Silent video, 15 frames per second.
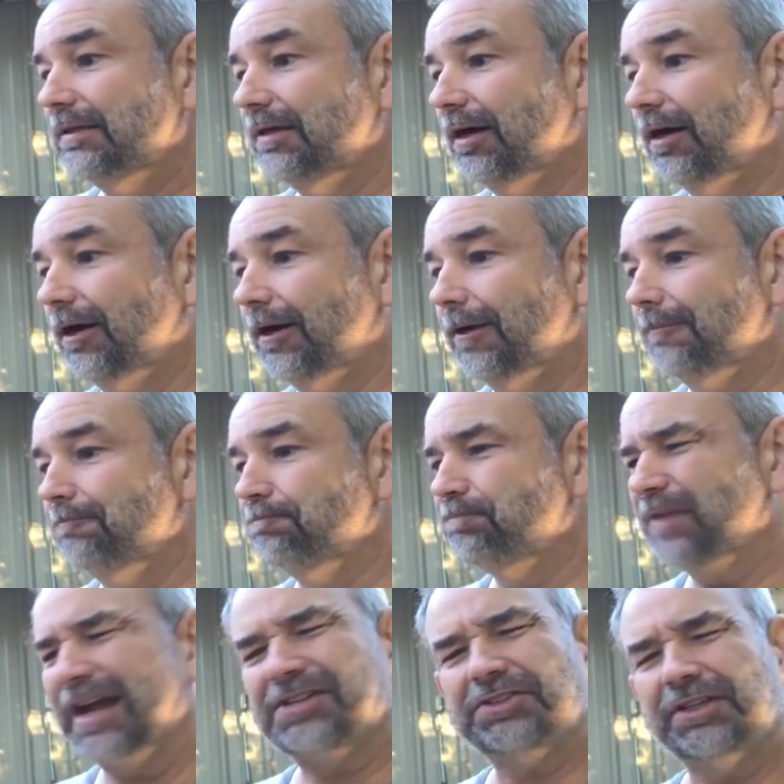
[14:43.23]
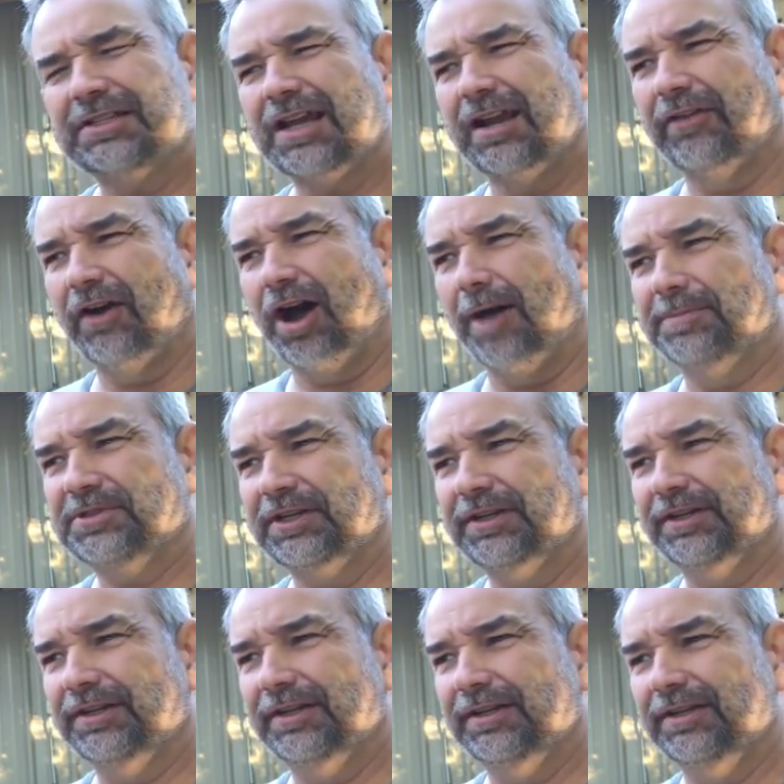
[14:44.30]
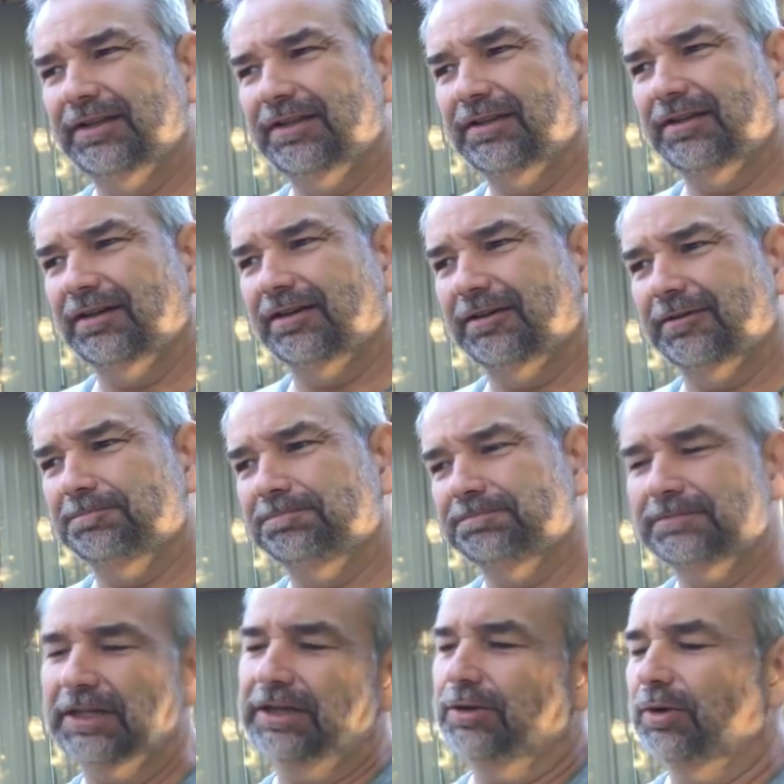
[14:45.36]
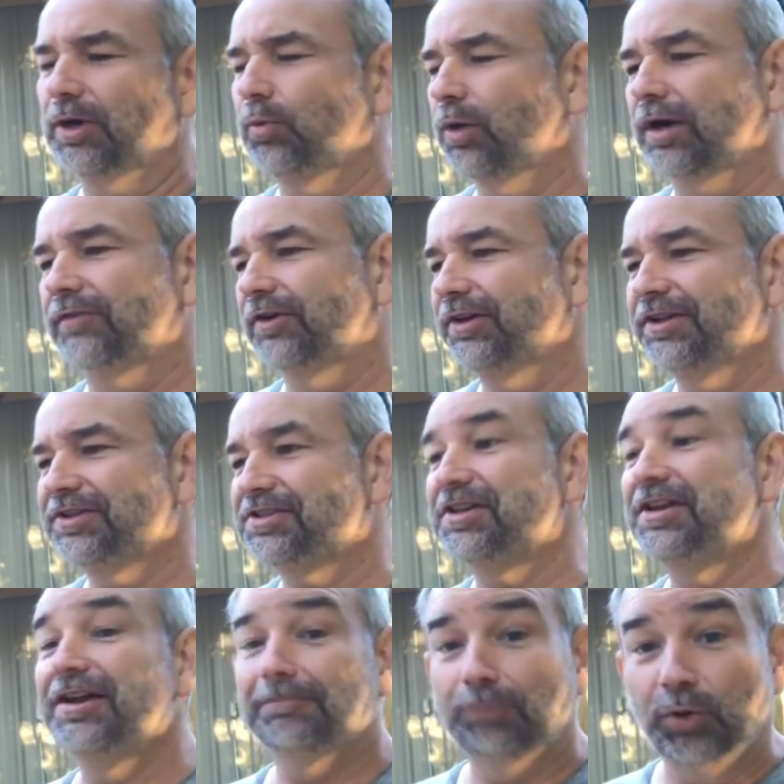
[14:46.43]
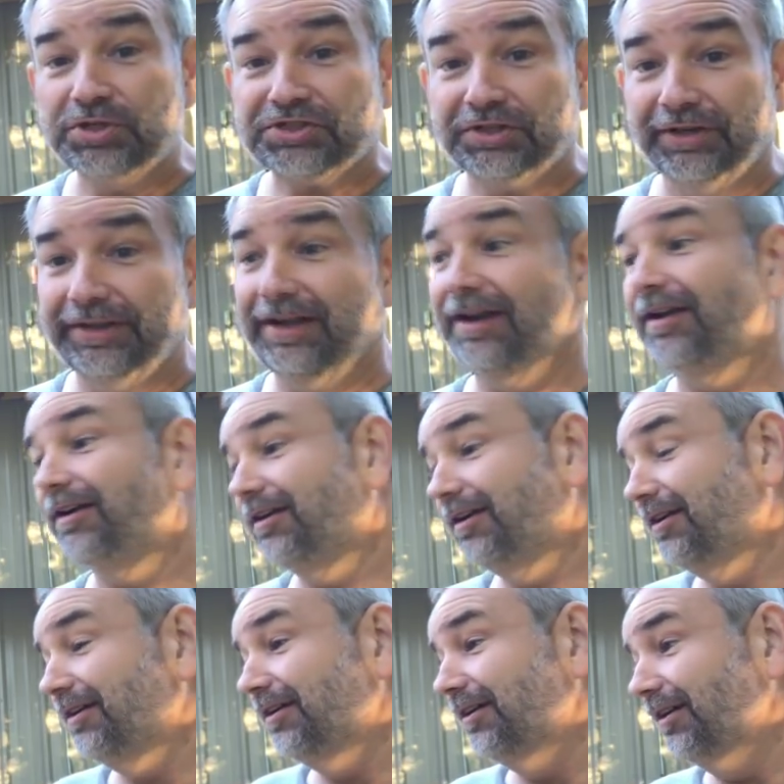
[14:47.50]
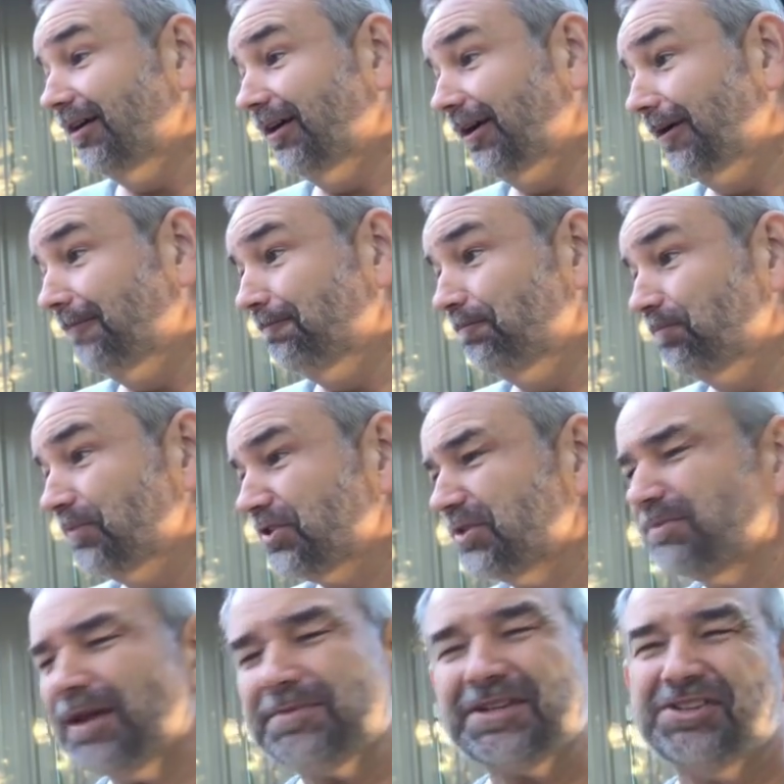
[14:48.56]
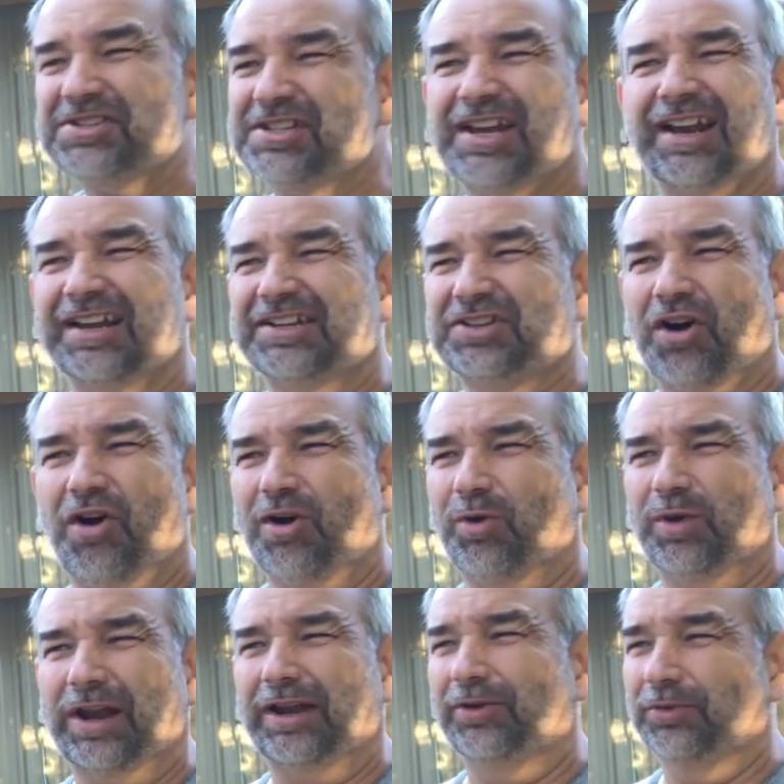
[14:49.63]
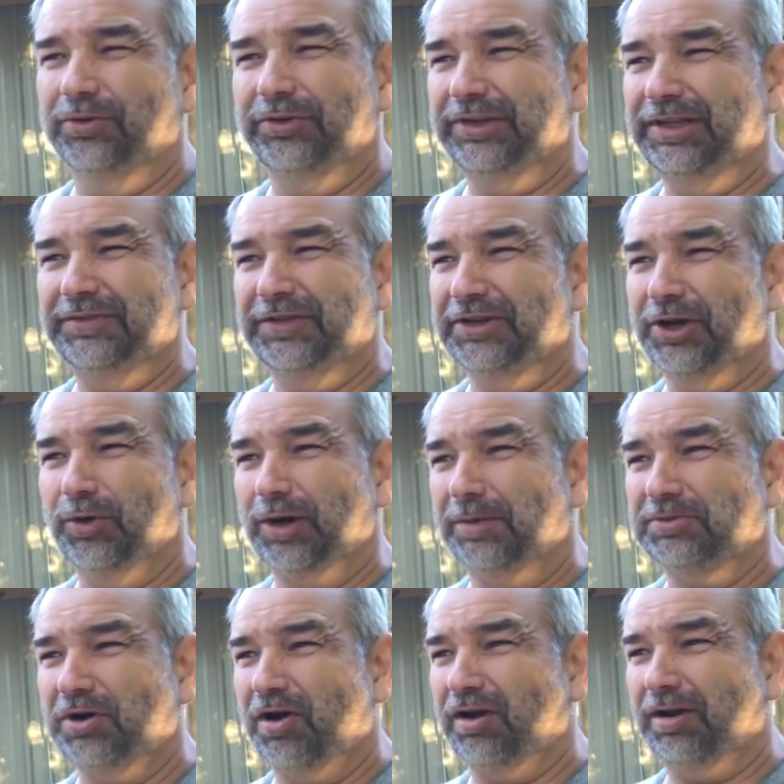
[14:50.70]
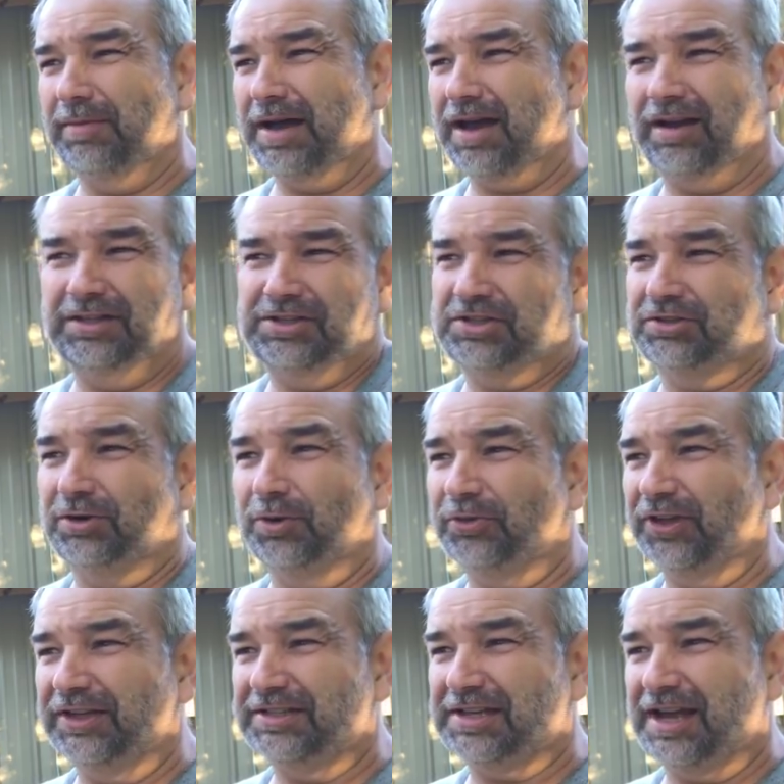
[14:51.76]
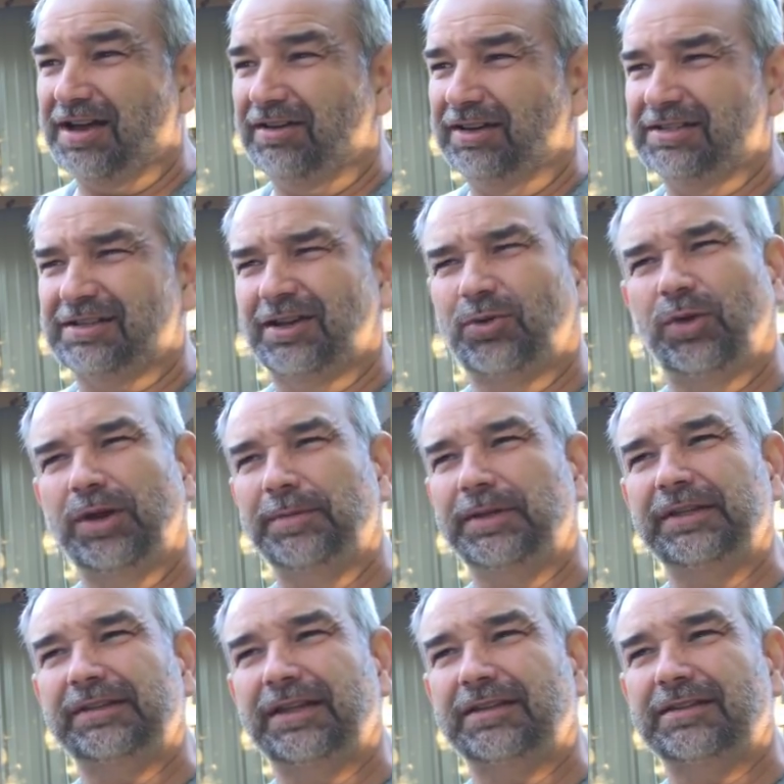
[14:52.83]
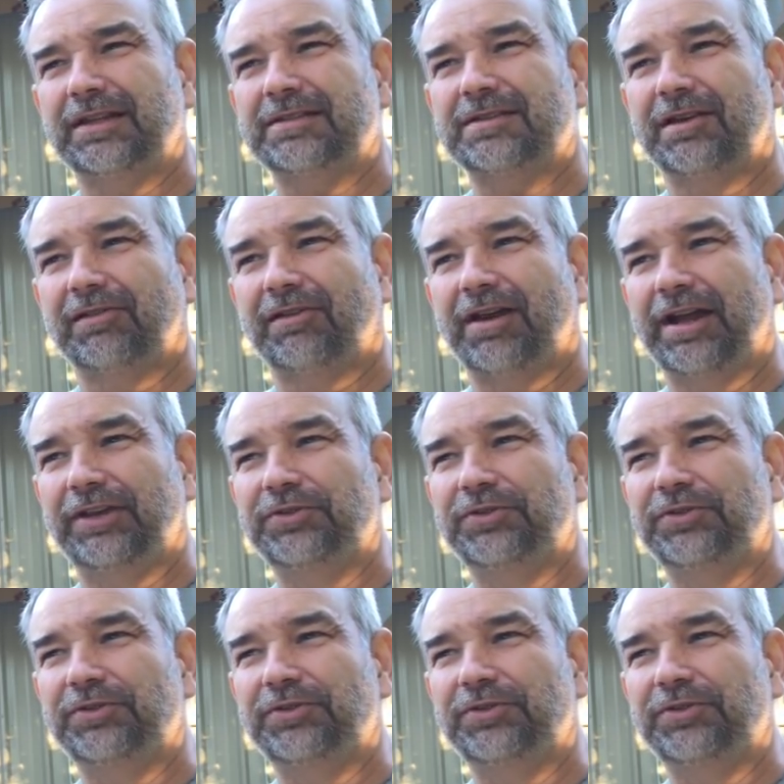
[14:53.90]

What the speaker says: Actually, it's kind of the opposite, isn't it? Anyway, whatever it is, moisture in the air. Sometimes I just kind of talk when I don't really even know what I'm talking about. I just throw things out, and it's like, wait a minute, that's not right.